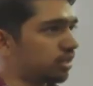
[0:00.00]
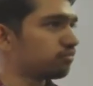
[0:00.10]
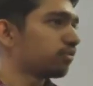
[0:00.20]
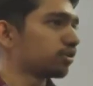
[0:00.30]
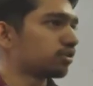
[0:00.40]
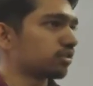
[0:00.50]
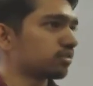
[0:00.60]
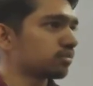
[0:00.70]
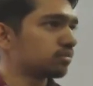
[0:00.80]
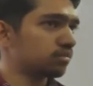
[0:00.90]
Same
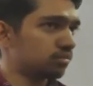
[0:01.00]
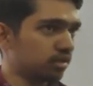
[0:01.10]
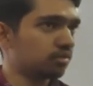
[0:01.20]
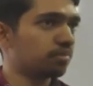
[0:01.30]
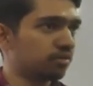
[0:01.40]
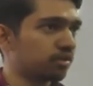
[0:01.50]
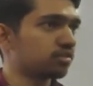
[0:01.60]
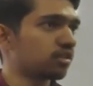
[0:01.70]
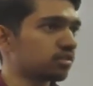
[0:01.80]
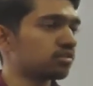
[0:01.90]
function, right?
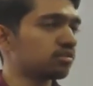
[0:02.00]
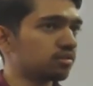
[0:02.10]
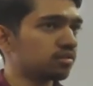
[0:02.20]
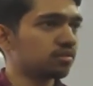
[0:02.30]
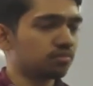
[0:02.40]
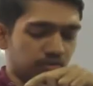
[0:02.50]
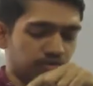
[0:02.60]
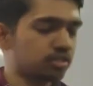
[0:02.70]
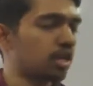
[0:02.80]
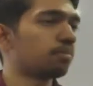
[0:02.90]
Prevents
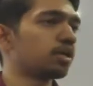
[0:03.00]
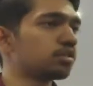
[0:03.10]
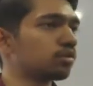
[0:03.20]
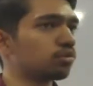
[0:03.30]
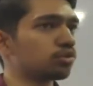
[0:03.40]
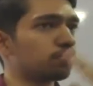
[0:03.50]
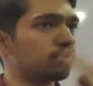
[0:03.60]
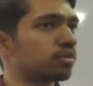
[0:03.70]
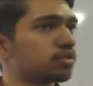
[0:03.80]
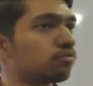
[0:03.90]
damage, and
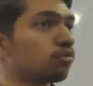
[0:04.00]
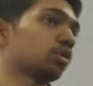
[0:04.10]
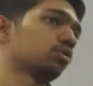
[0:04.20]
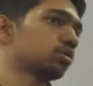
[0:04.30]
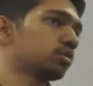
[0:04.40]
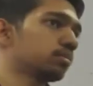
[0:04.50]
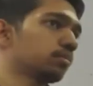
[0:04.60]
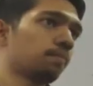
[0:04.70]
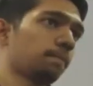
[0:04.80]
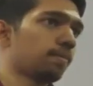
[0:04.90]
also prevents water
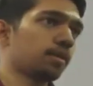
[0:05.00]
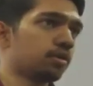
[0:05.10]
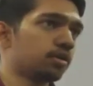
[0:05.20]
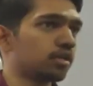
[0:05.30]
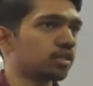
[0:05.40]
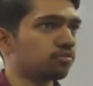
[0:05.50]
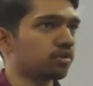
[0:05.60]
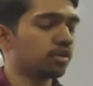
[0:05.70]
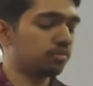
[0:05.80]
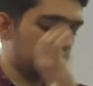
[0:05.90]
loss. Okay,
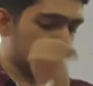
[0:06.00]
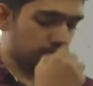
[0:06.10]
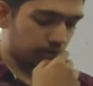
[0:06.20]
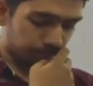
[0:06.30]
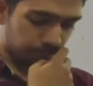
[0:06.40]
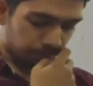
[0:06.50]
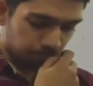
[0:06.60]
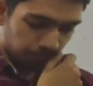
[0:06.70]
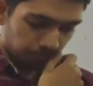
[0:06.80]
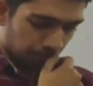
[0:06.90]
that's what they mean by
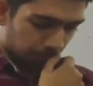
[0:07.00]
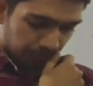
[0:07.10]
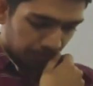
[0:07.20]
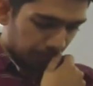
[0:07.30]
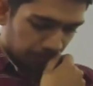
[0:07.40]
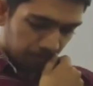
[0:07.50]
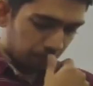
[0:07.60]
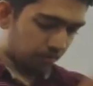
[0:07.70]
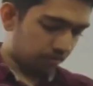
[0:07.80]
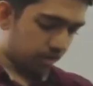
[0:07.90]

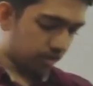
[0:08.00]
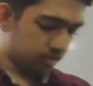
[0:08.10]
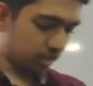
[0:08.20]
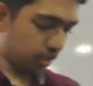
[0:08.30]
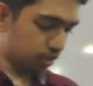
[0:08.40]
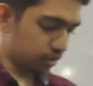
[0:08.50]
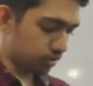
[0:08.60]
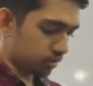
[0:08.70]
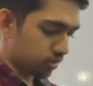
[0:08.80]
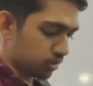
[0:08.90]
prevent
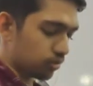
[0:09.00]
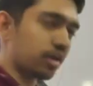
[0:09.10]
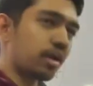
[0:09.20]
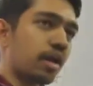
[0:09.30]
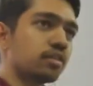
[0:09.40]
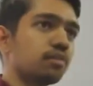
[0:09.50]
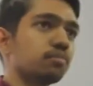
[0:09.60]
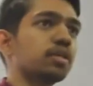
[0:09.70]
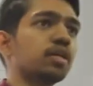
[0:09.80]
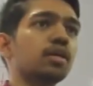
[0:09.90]
desiccation. You can add
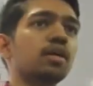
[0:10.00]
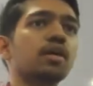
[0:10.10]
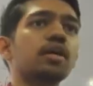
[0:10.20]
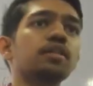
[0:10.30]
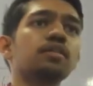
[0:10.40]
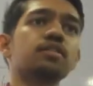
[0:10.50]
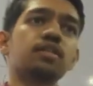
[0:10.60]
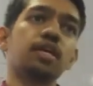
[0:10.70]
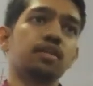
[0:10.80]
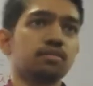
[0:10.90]
something in
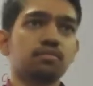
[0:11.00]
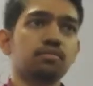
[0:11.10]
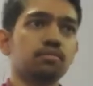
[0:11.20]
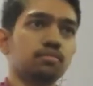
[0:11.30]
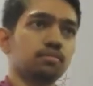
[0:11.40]
the skin.